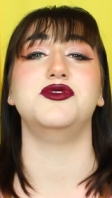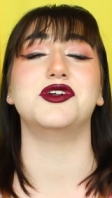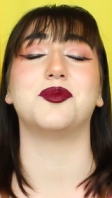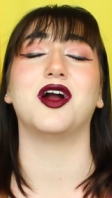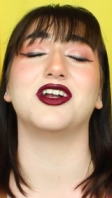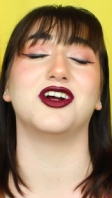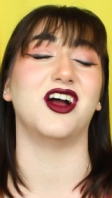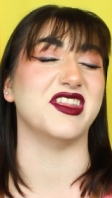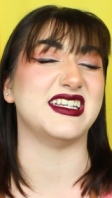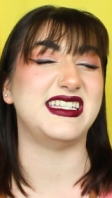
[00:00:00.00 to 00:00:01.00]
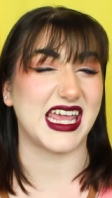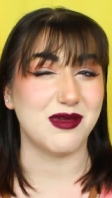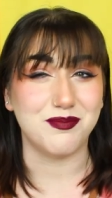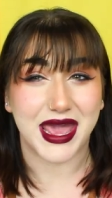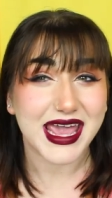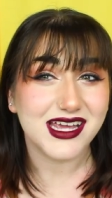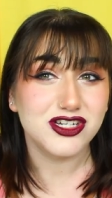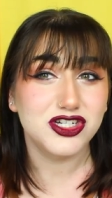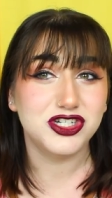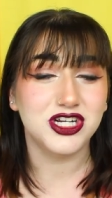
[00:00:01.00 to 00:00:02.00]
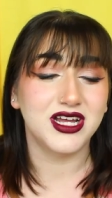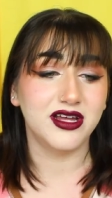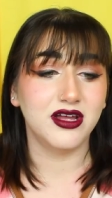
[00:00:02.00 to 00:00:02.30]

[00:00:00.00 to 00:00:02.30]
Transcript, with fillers: you and your partner are on the same page.